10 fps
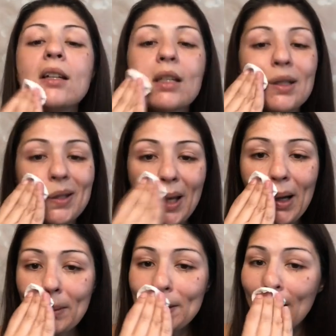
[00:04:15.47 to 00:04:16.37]
it's
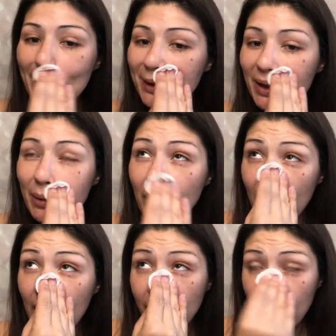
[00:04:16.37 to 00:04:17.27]
helped, actually,
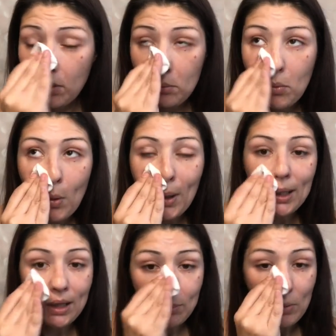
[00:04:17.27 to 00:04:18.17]
I feel, more
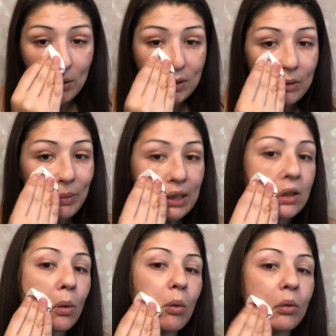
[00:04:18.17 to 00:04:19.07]
than most of my
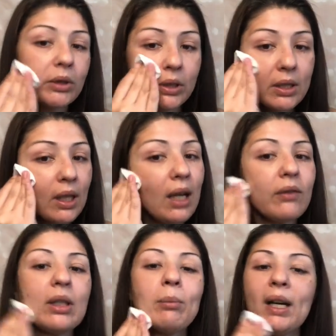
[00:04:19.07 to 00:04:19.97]
toners have
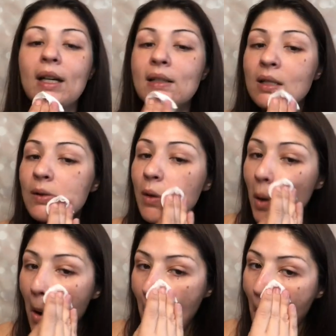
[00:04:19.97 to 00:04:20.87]
in the past.
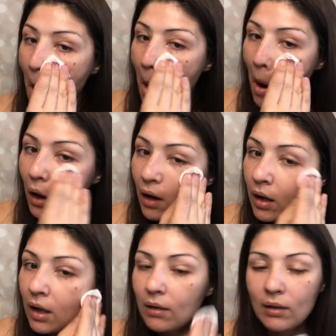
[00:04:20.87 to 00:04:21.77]

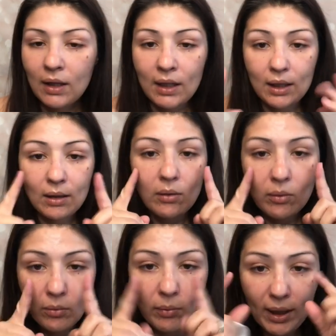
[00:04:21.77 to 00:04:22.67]
Like
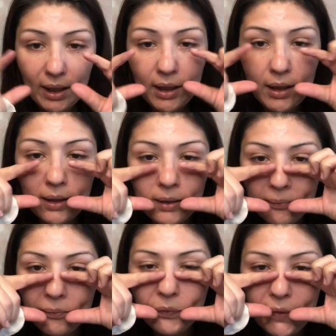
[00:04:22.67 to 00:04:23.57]
right here,
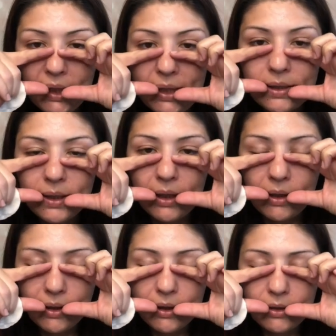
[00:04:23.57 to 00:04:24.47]
this
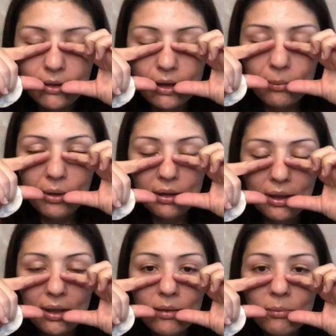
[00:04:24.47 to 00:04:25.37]
area is
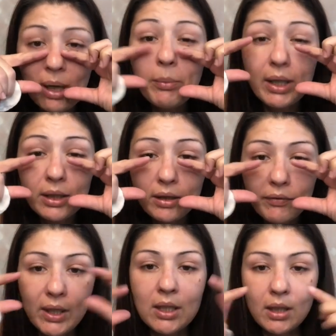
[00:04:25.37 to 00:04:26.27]
typically my biggest
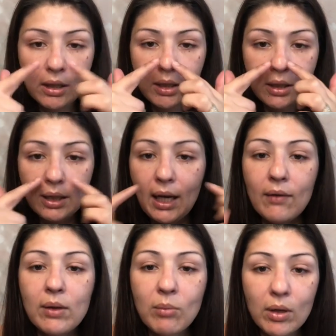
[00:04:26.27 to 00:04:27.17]
offender, because I
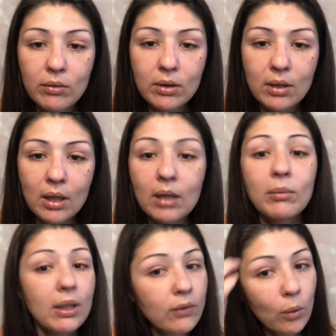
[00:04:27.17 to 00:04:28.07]
have the most,
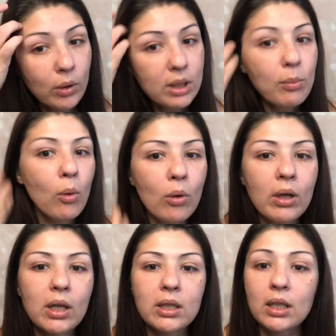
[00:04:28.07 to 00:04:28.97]
of course,
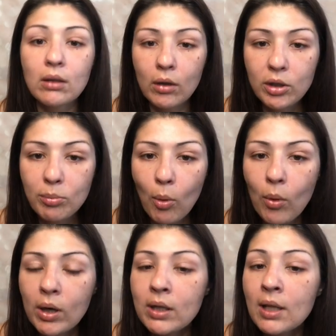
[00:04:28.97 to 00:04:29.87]
pores and large
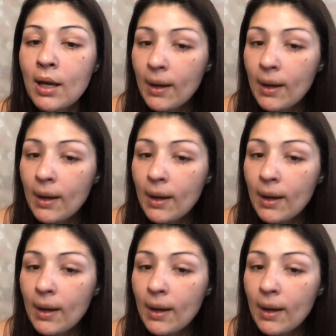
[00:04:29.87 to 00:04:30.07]
pores,